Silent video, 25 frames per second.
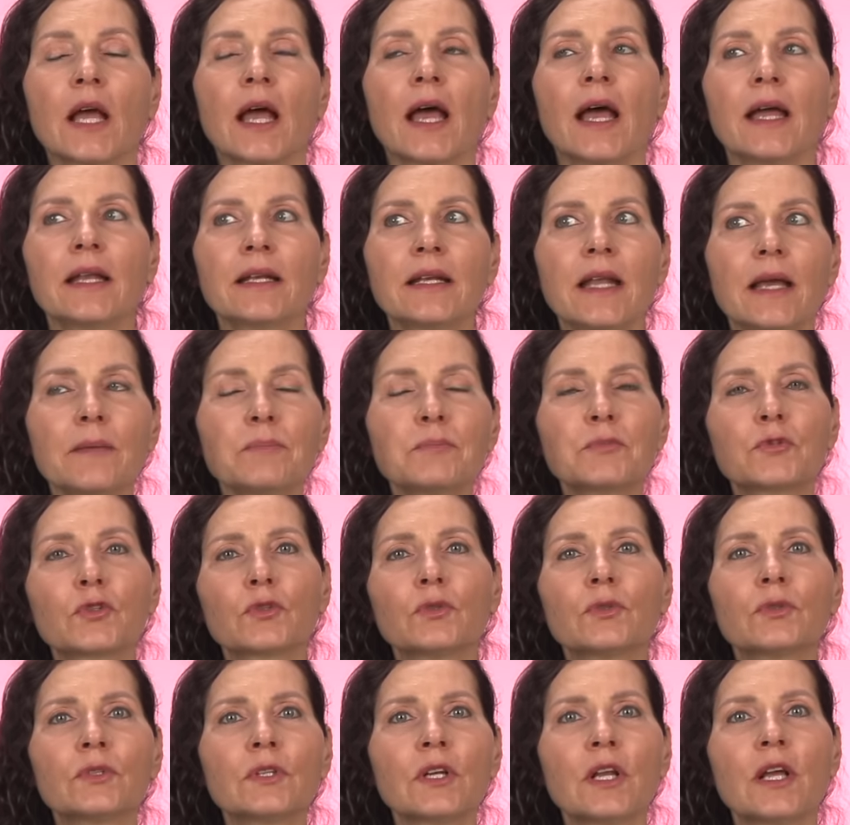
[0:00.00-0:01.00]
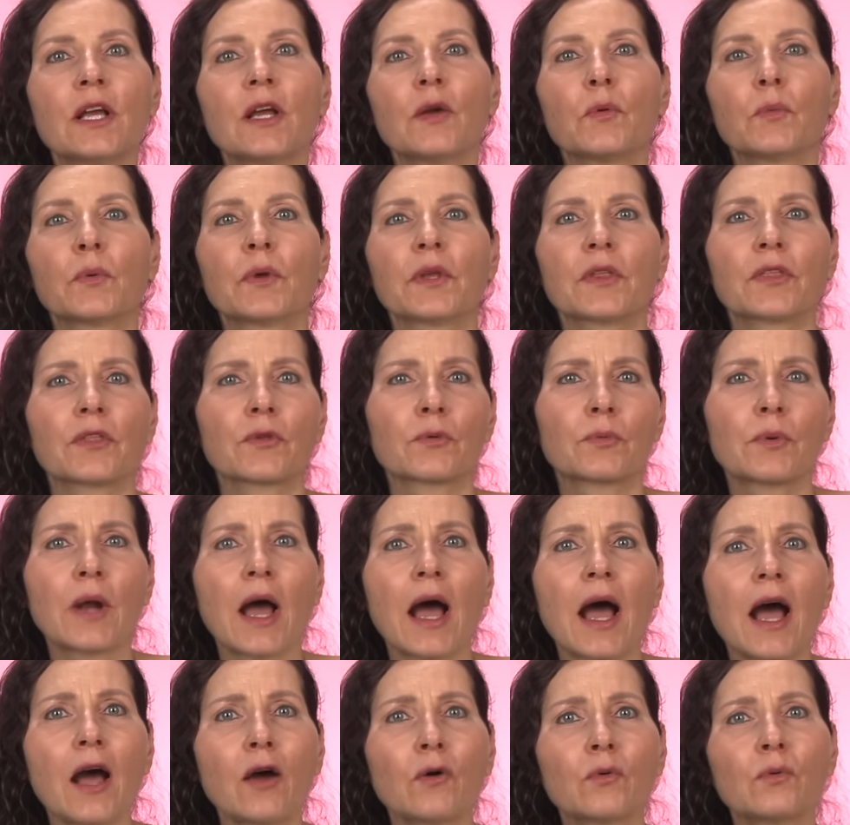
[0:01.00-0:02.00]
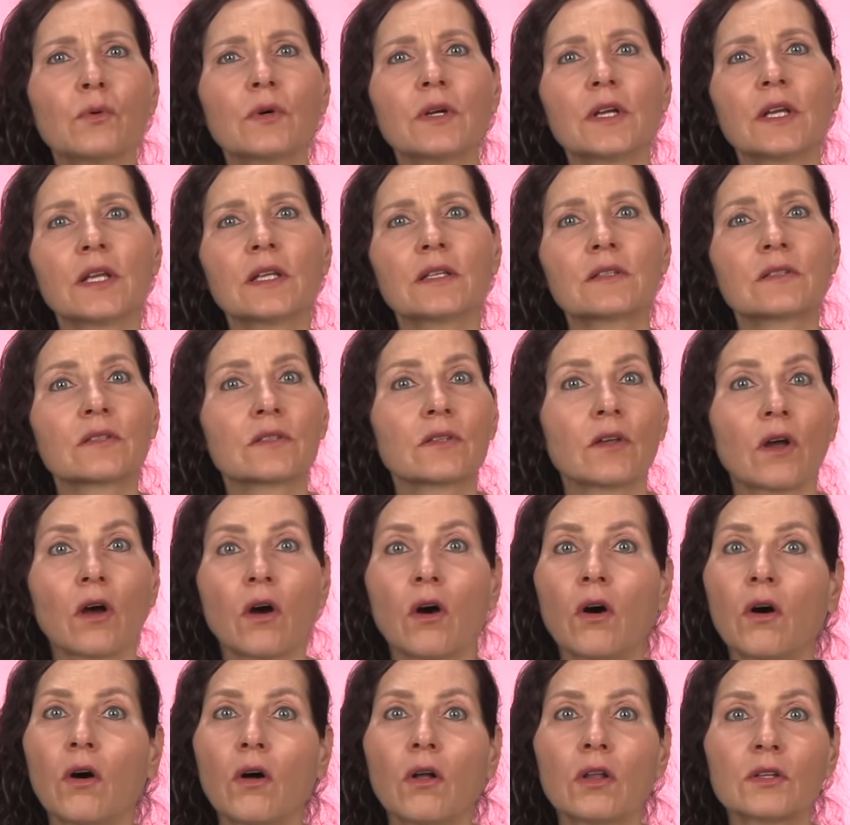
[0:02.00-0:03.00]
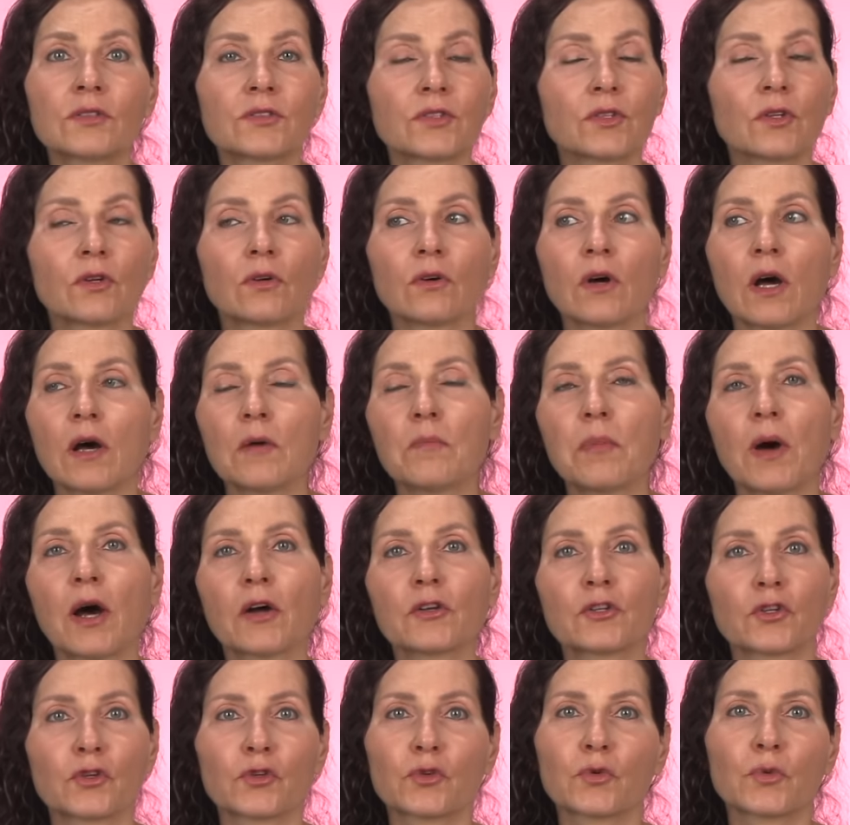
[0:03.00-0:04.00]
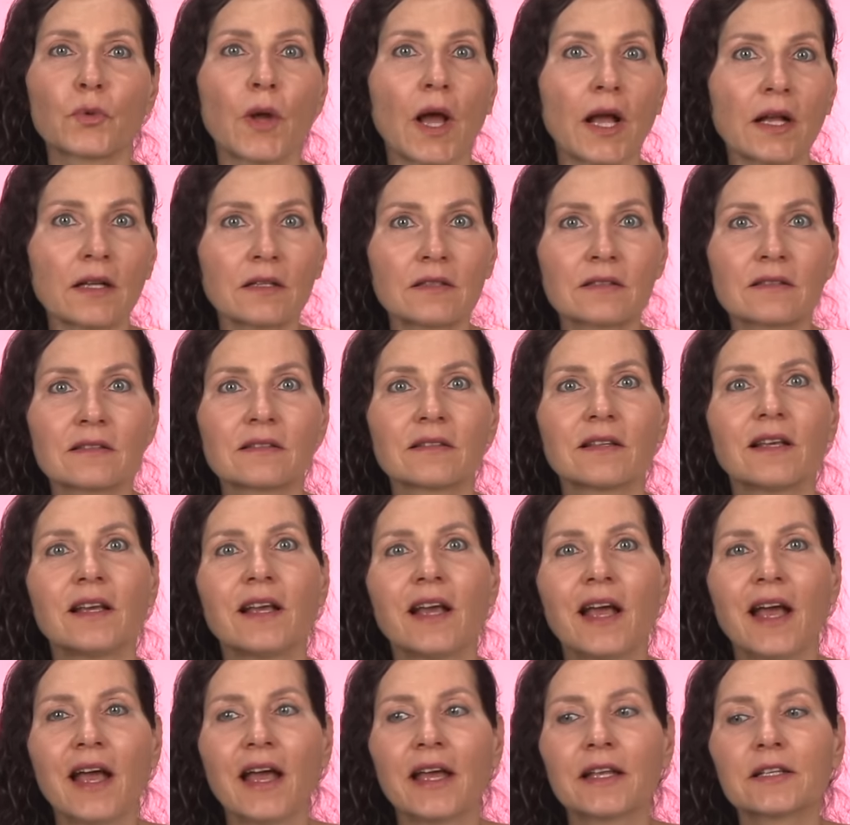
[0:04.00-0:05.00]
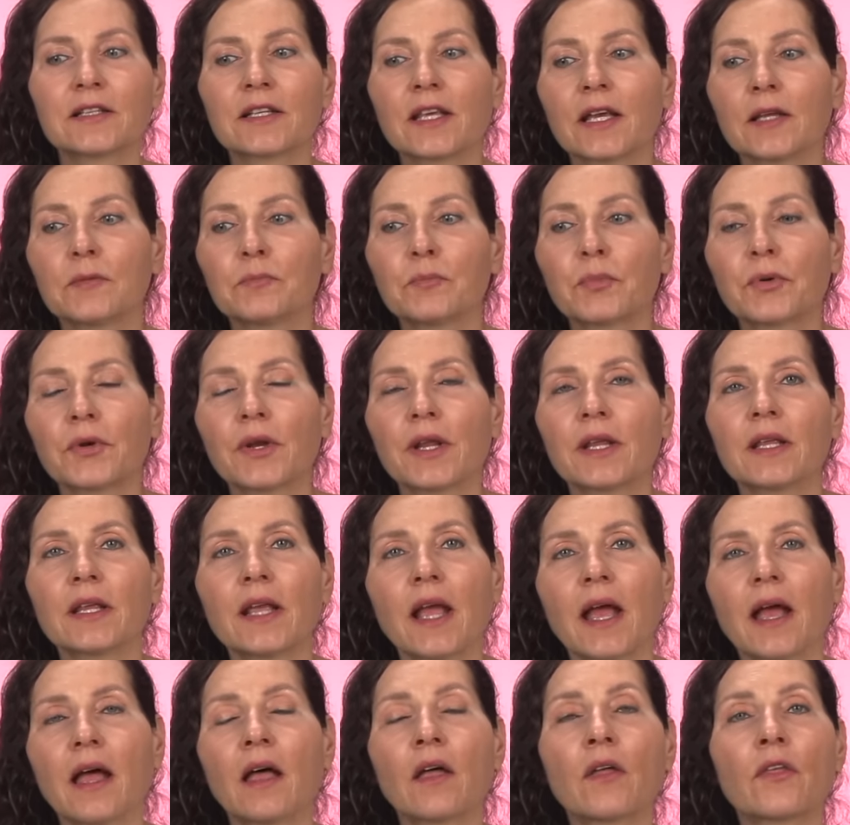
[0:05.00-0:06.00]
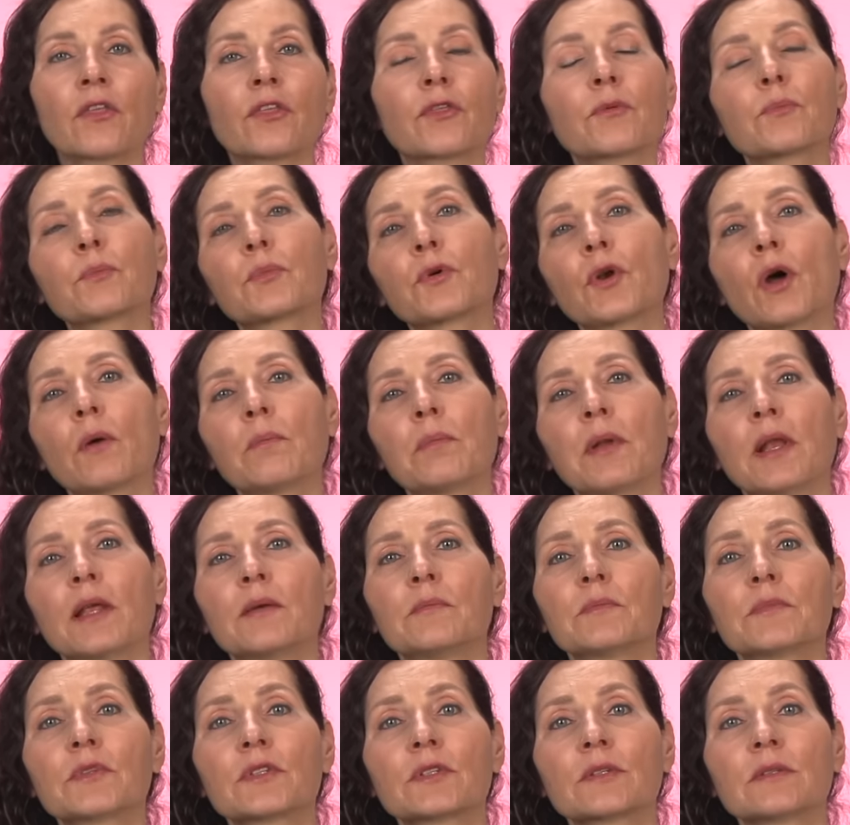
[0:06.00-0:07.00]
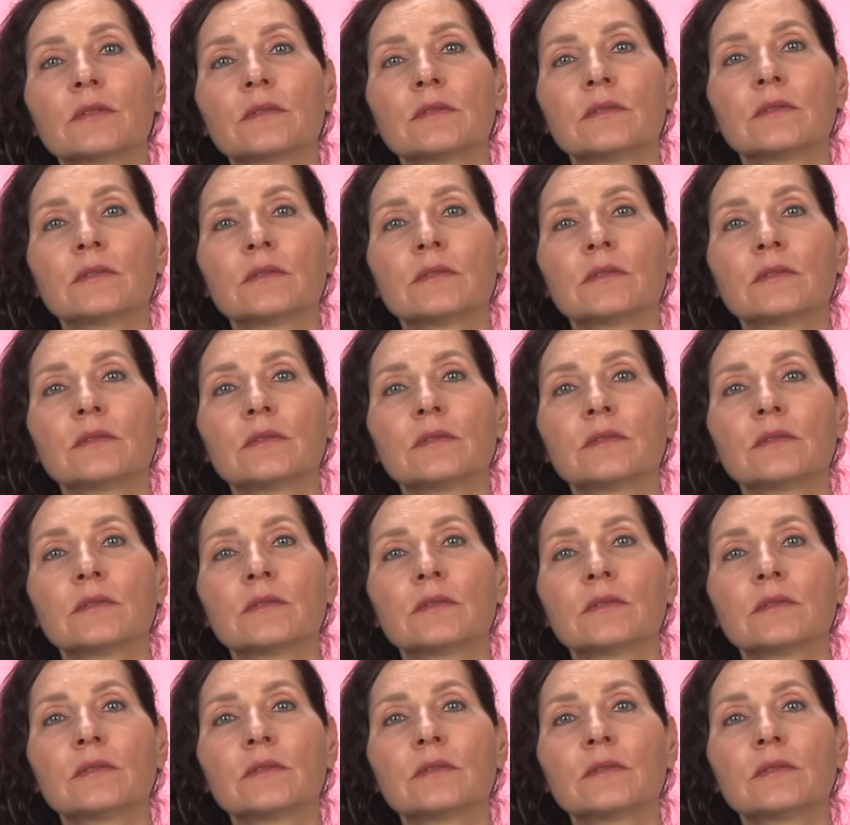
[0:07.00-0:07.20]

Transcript: And Neptune with Rahu is also about drugs and can bring health problems.